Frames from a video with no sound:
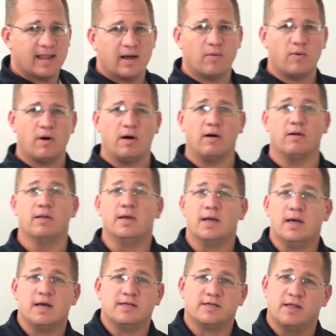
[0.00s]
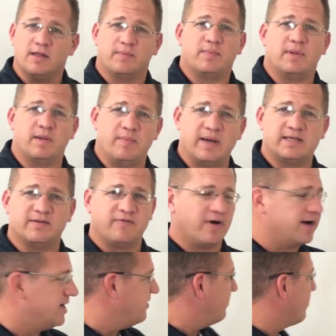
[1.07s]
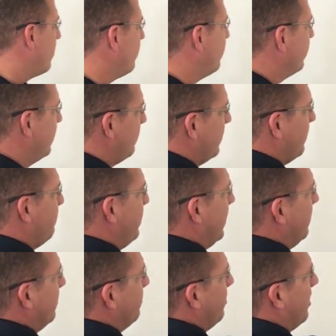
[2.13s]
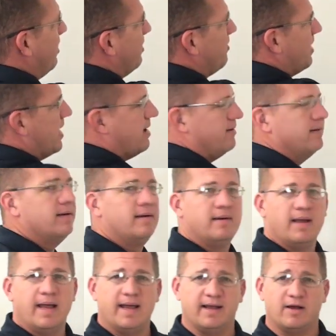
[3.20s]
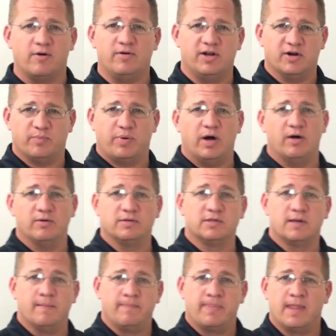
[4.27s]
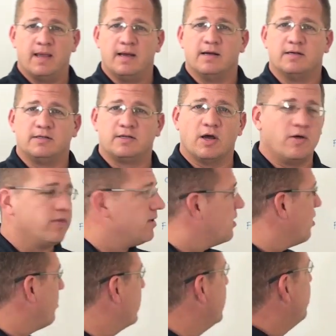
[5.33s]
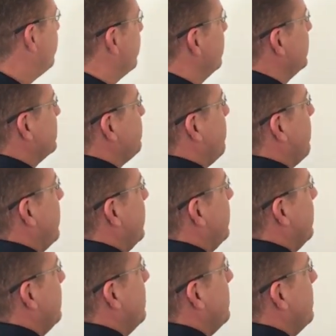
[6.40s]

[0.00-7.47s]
of that wall so that it makes it very difficult for them to bend the ball around and go near post. So the goalkeeper at this point